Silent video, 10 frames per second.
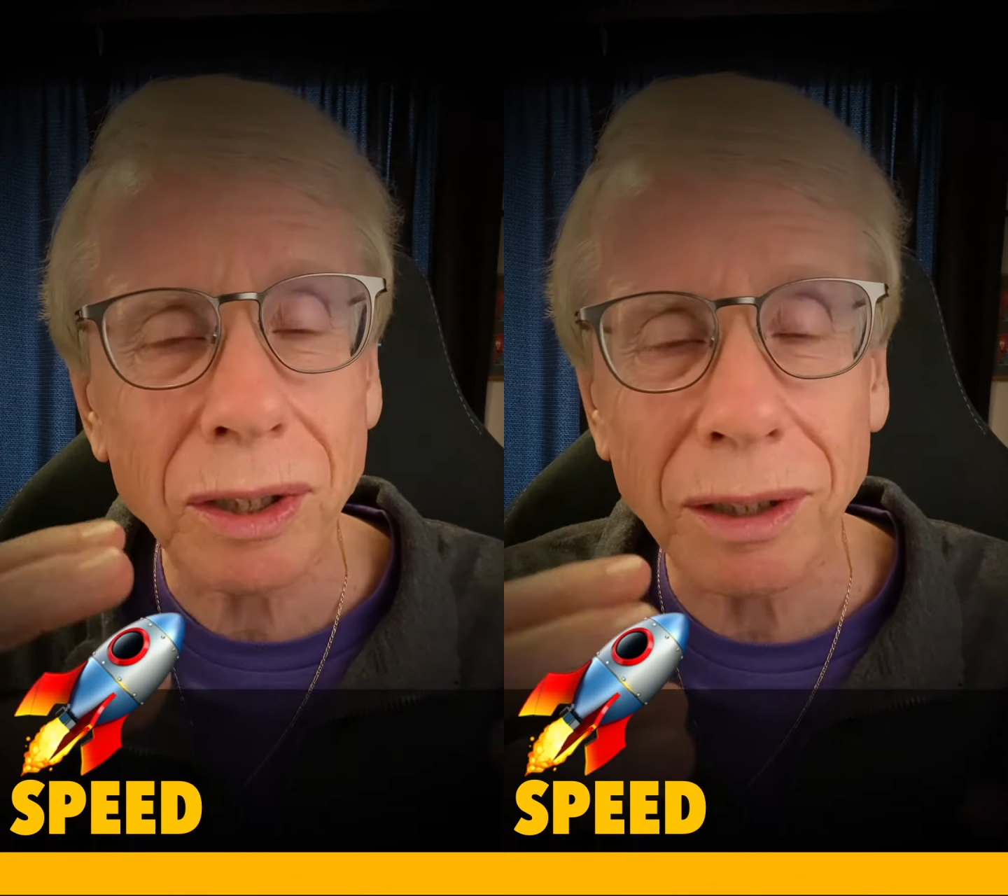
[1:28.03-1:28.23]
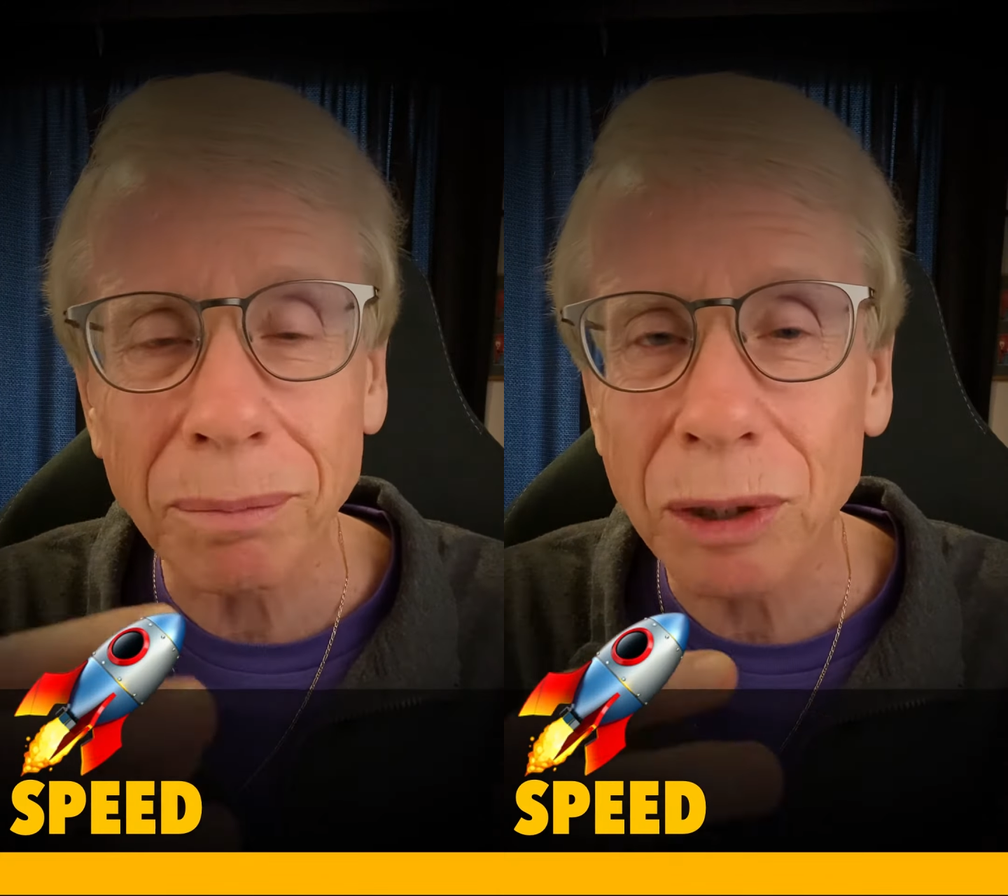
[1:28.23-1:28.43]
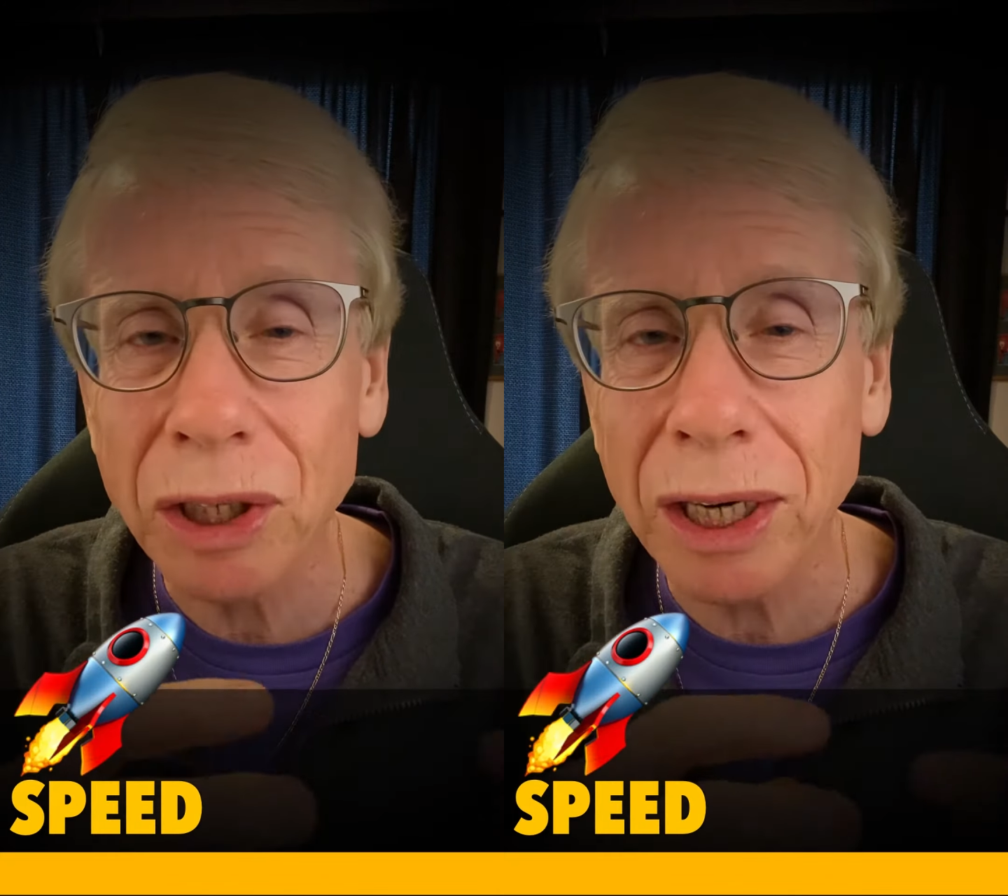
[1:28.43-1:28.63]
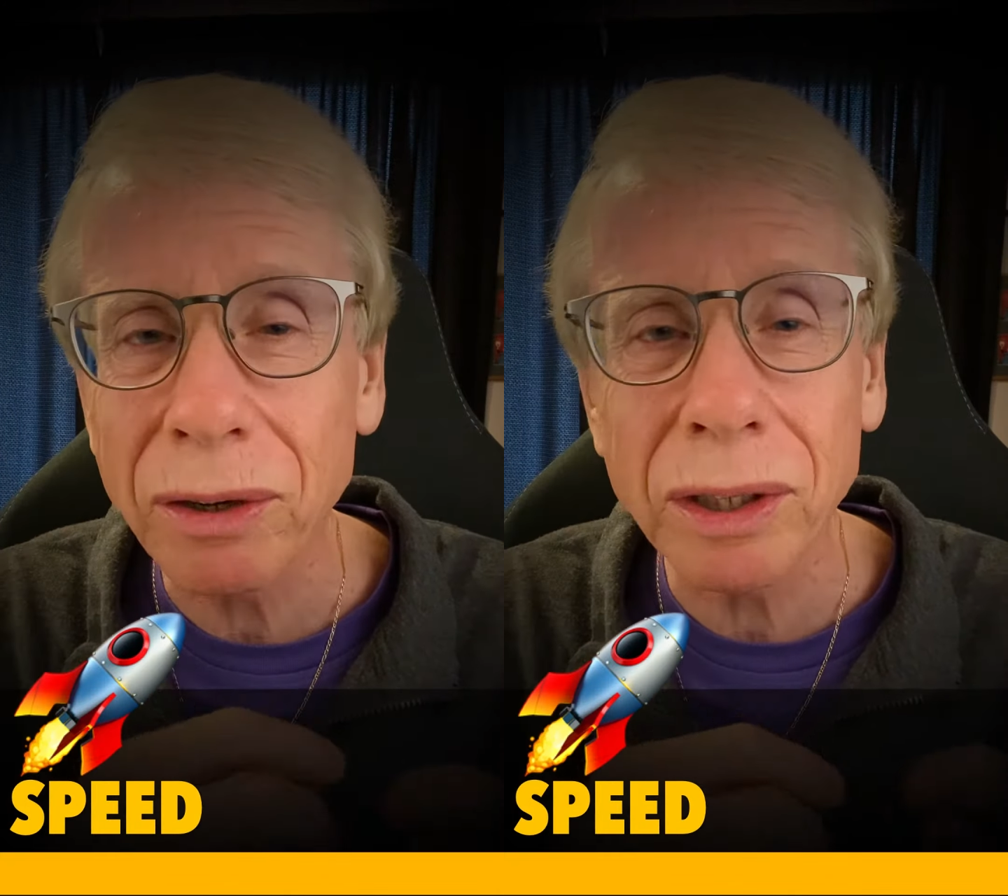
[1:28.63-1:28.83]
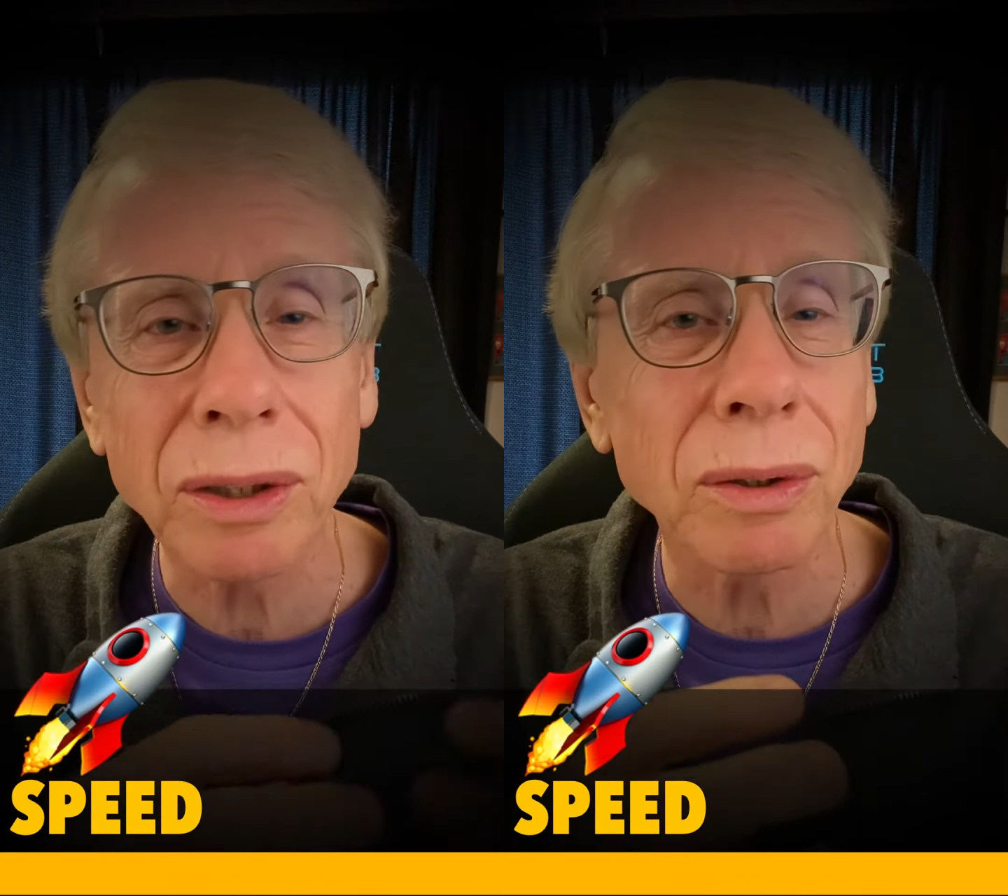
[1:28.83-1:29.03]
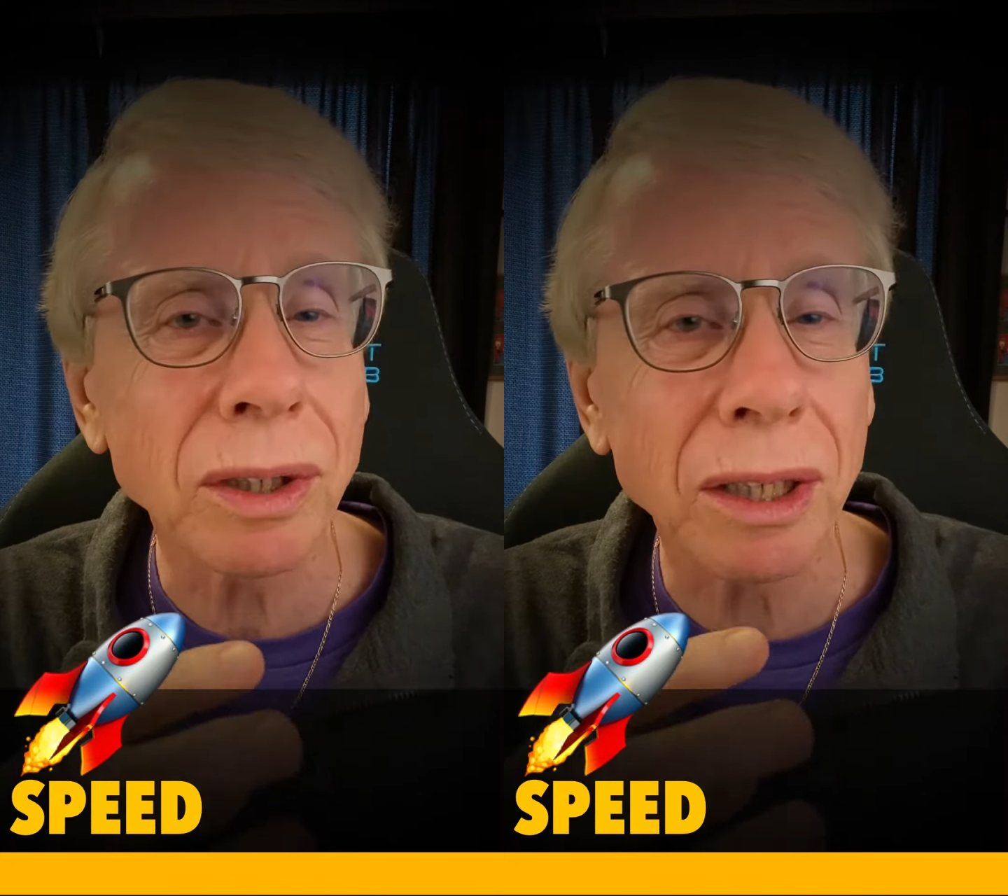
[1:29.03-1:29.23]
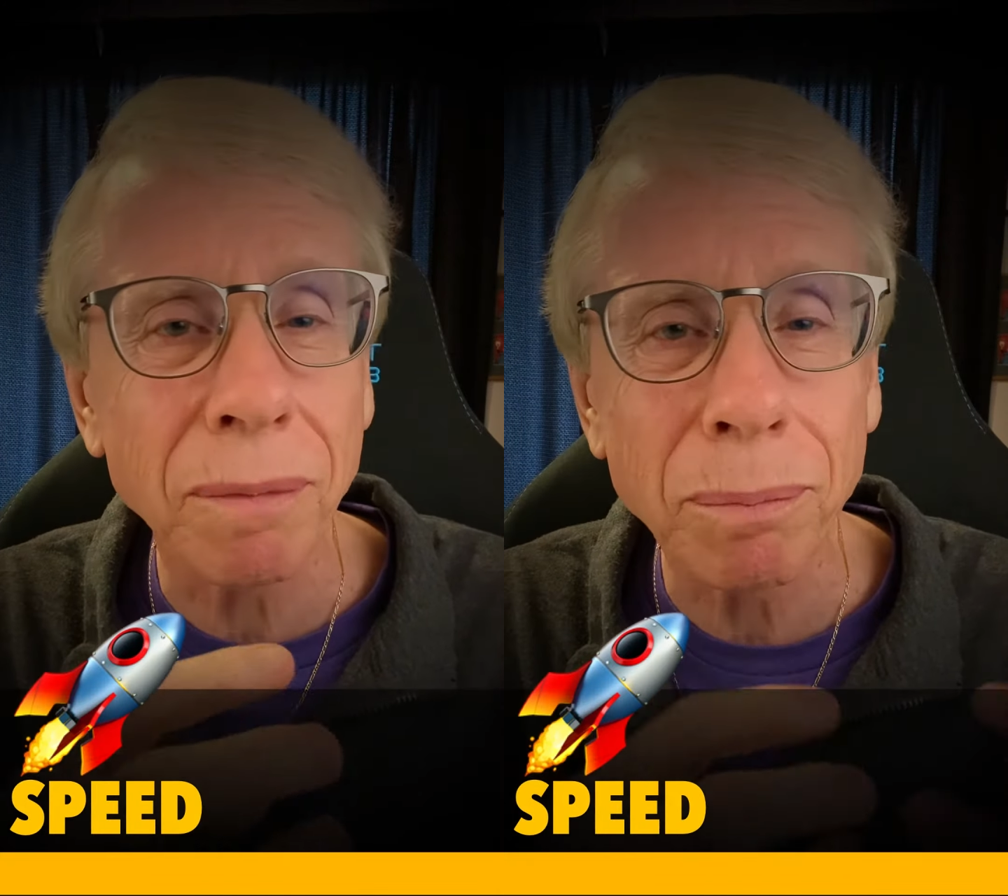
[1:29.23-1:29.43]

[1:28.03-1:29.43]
and materials and